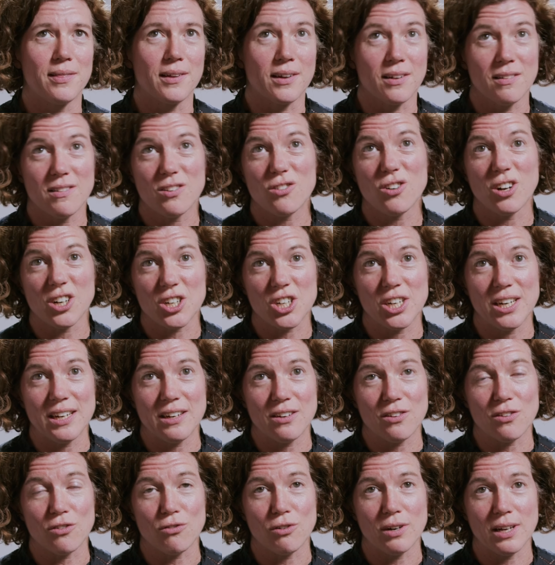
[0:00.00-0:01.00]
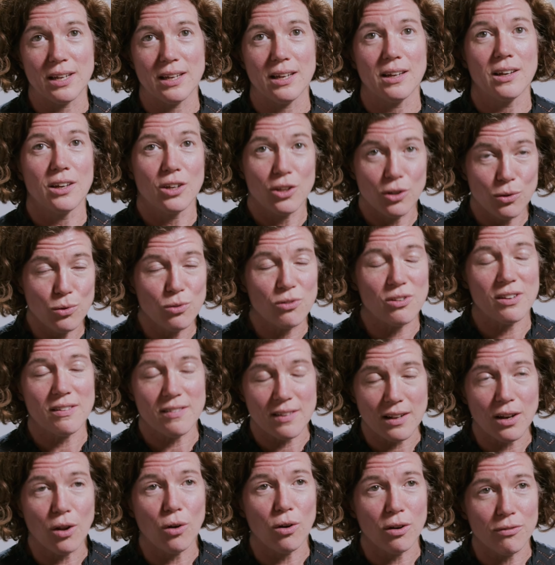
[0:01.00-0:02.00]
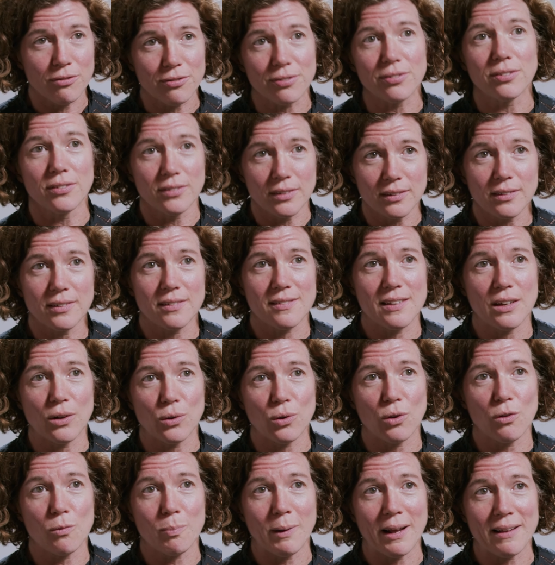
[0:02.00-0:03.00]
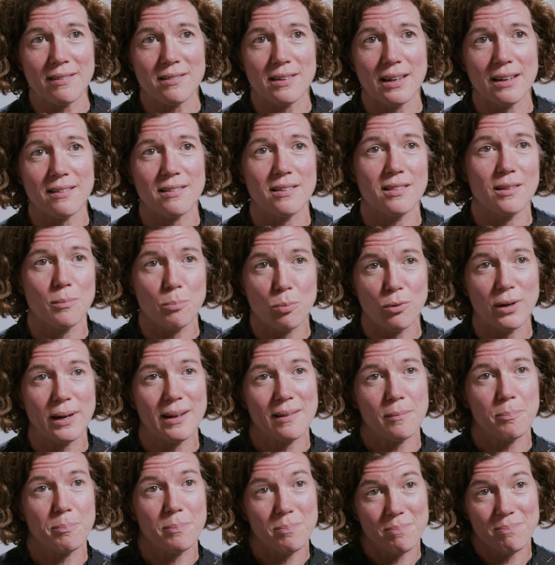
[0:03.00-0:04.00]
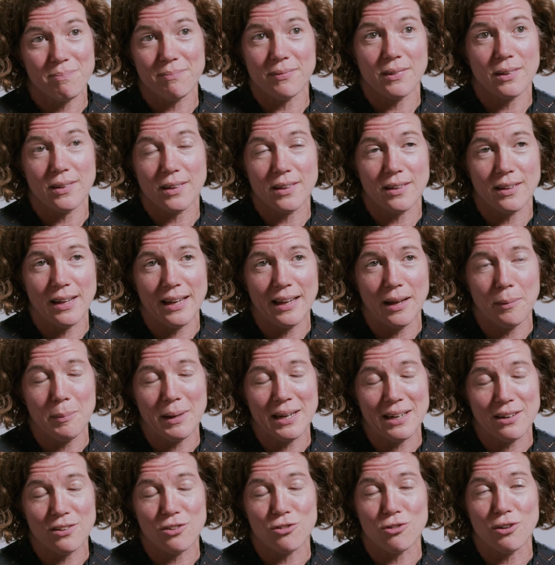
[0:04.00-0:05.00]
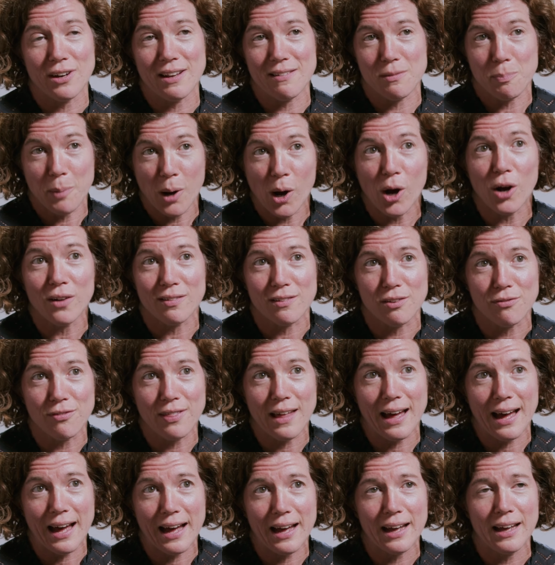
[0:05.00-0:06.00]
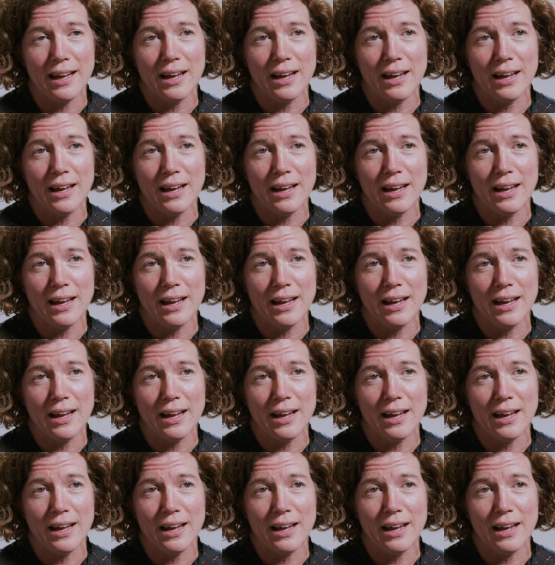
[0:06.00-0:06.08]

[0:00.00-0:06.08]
construction industry uses a lot of single-use plastics, and the brick industry is part of that.